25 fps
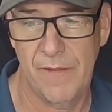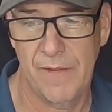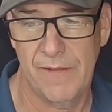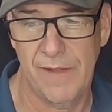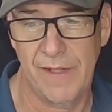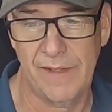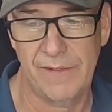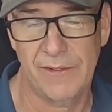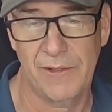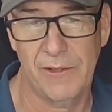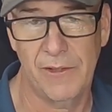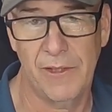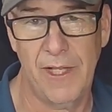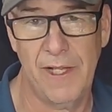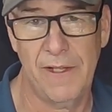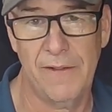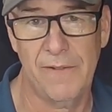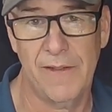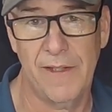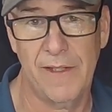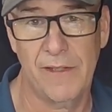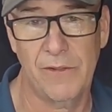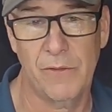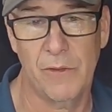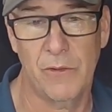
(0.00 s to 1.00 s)
Thanks a lot.
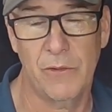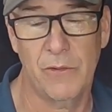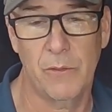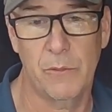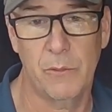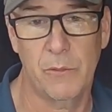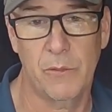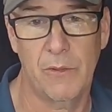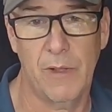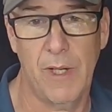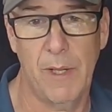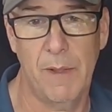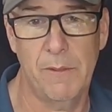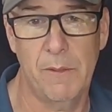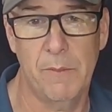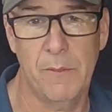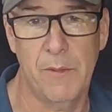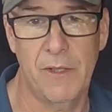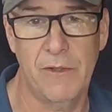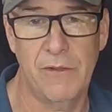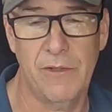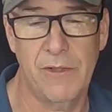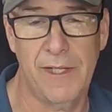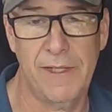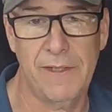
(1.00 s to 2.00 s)
Thanks for subscribing to
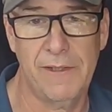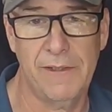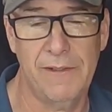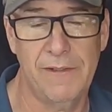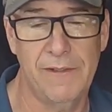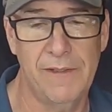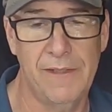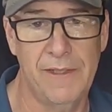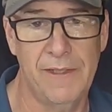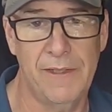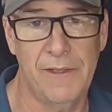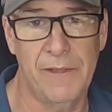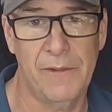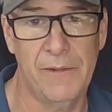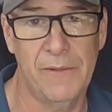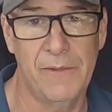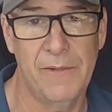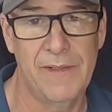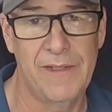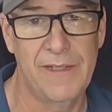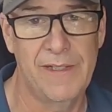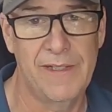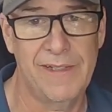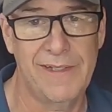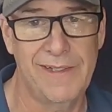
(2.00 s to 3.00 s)
my channel and I'll
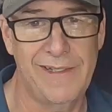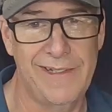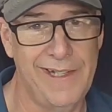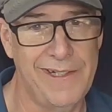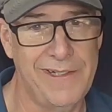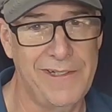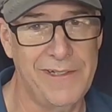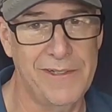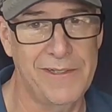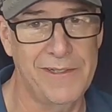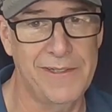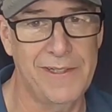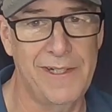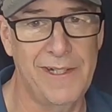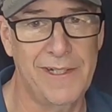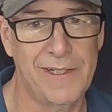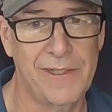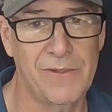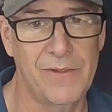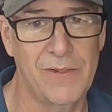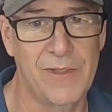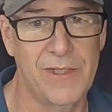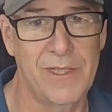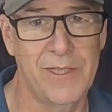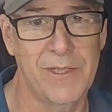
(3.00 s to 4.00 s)
catch you in the
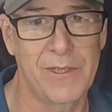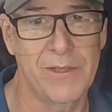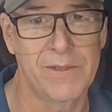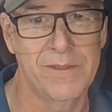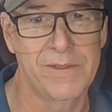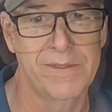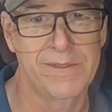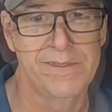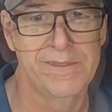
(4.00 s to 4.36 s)
next video.